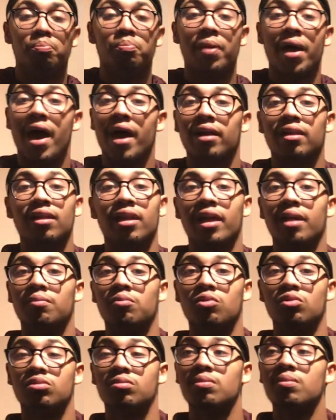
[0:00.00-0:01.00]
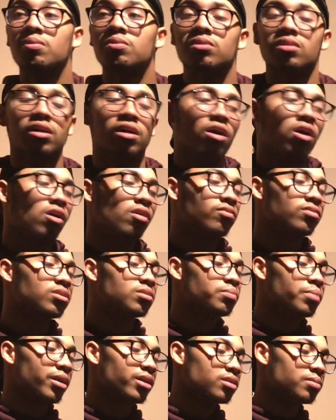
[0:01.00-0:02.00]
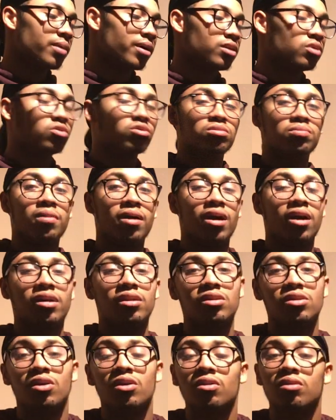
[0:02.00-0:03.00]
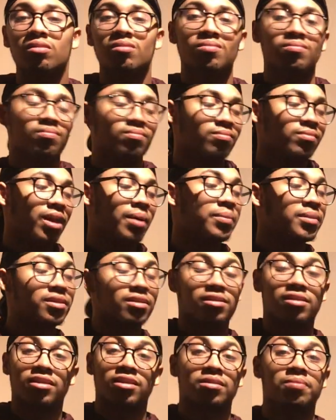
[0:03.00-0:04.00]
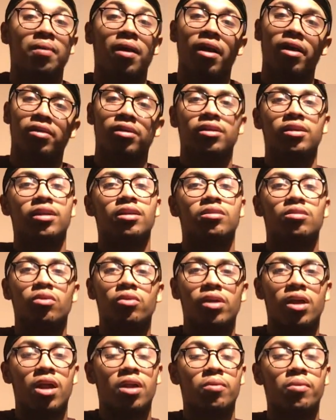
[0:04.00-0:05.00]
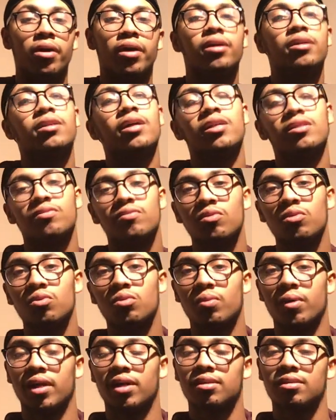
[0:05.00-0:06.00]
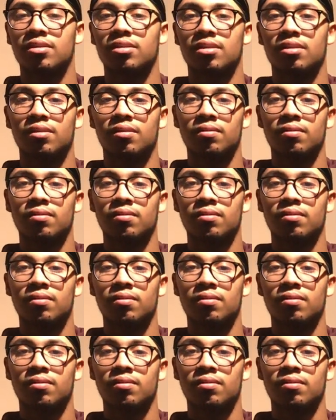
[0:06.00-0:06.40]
Bad labels. People say, oh, if it's Best Buy used by, that means it's expired, and they throw that away. That's food waste.